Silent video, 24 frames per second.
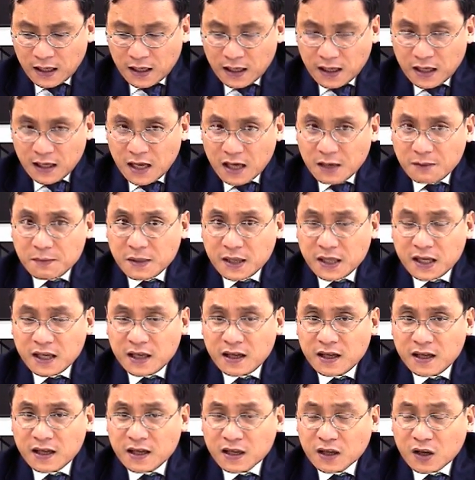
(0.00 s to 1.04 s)
let me
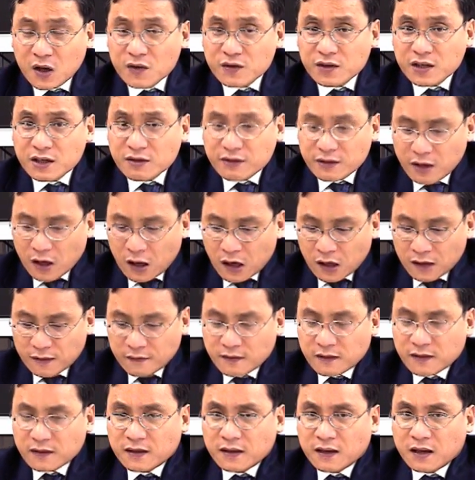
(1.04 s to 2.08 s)
concentrate on
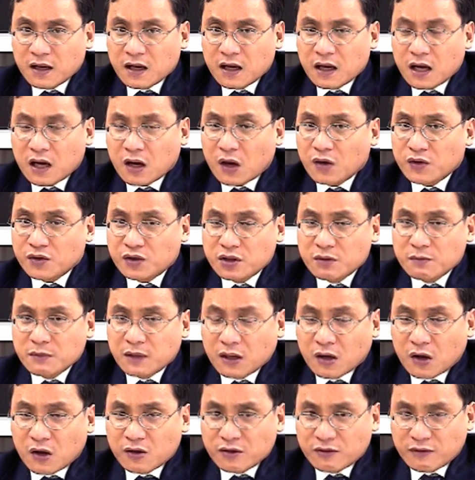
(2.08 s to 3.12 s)
consumer
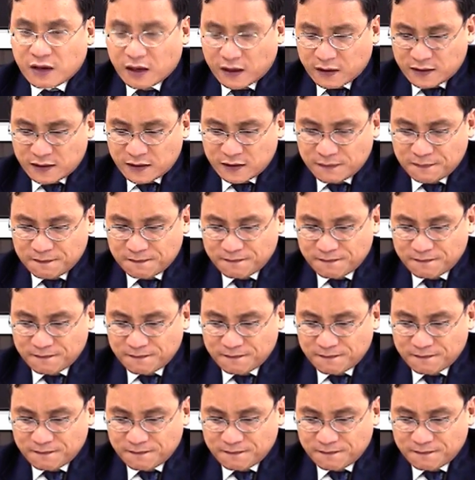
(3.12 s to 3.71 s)
contract.